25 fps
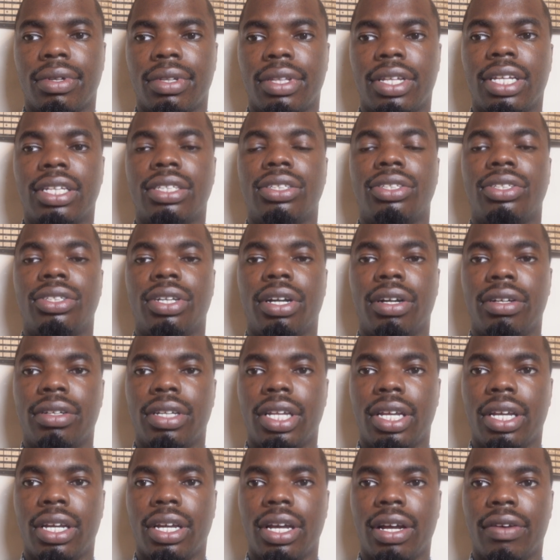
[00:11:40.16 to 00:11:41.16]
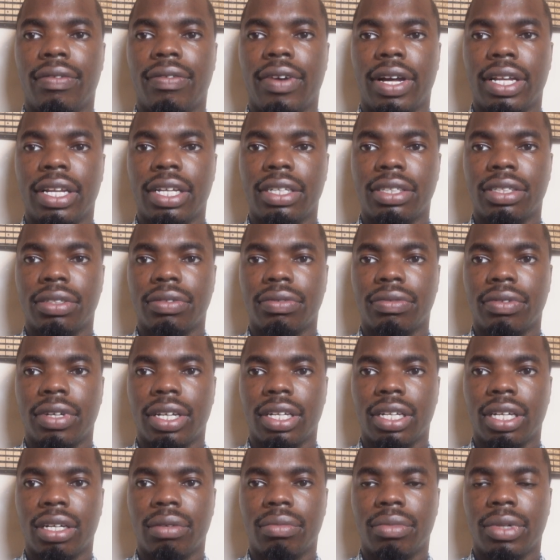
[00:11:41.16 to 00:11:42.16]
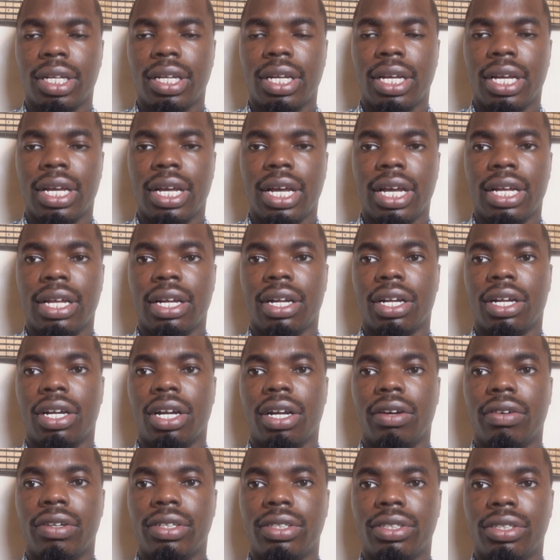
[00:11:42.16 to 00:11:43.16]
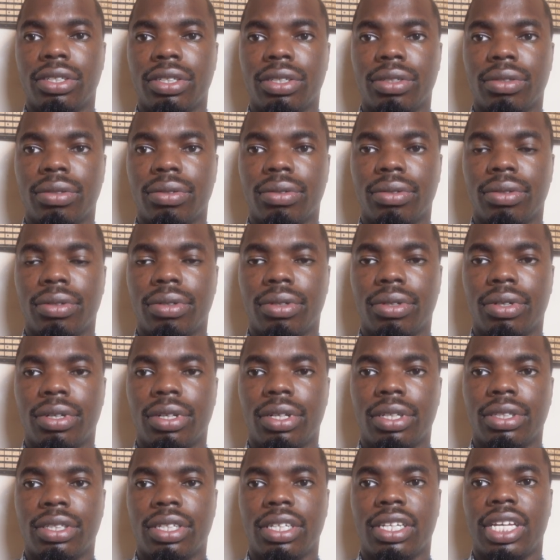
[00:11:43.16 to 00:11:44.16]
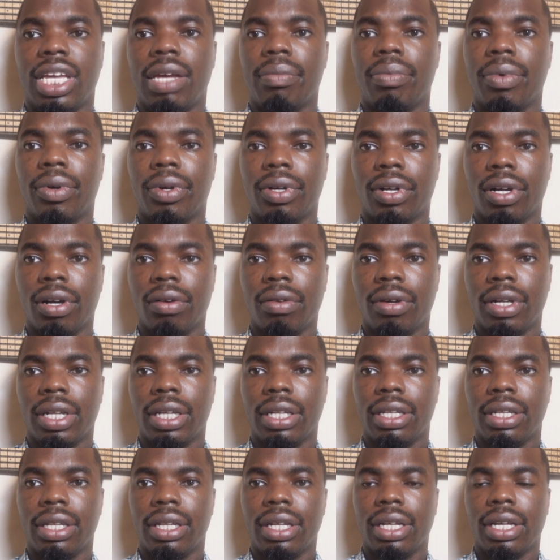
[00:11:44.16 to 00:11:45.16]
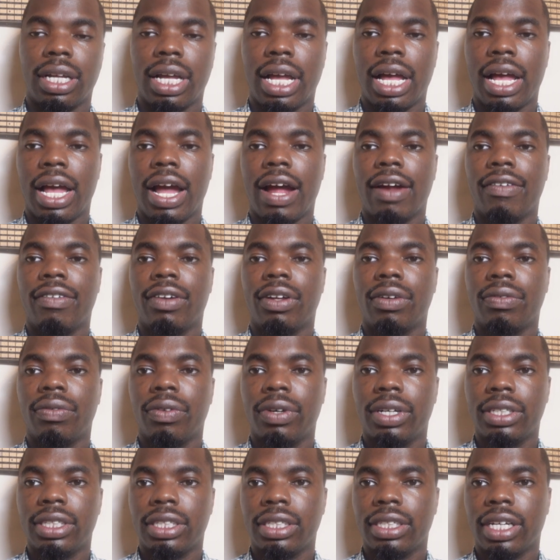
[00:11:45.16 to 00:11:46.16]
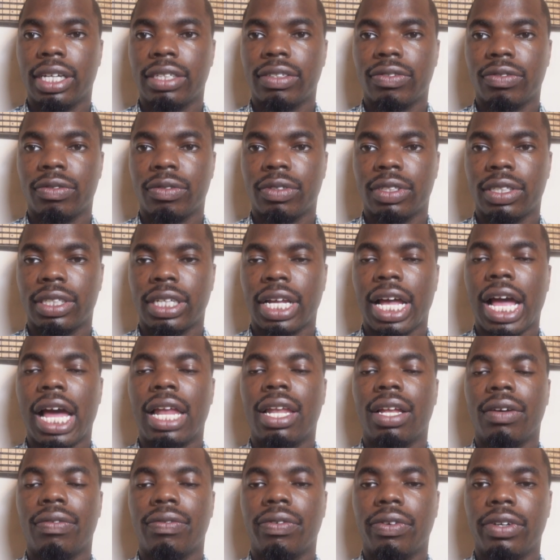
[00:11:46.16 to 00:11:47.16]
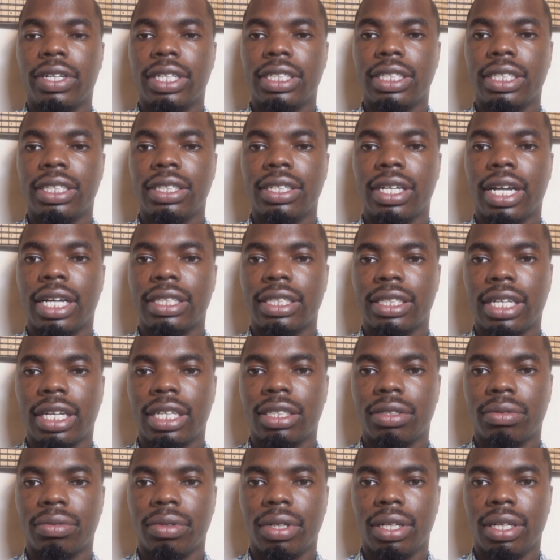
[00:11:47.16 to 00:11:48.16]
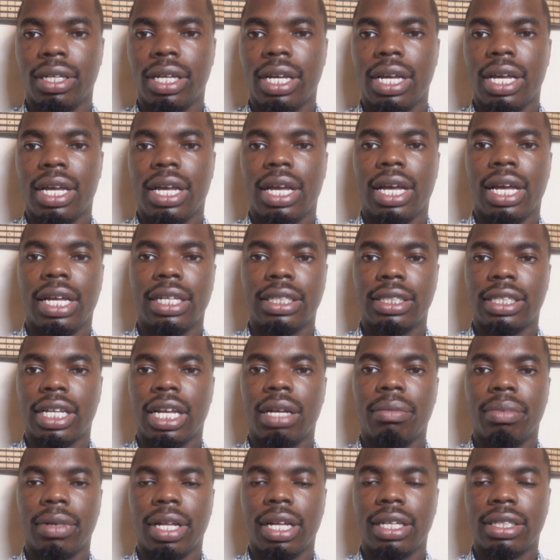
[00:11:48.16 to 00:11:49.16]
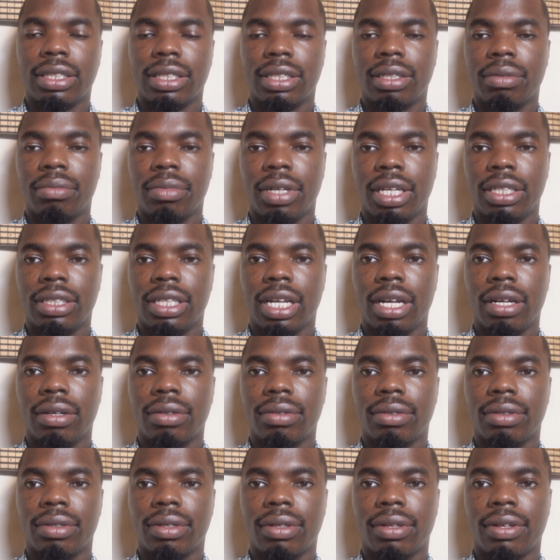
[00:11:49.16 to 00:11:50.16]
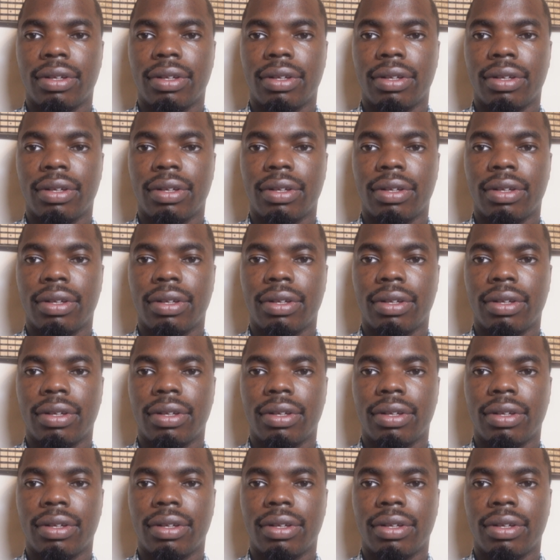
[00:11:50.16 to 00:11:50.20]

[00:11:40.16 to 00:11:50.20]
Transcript: this journey of financial freedom and encourage you to keep on going. I look forward to seeing you guys I look forward to seeing you guys next week and stay blessed. Peace out.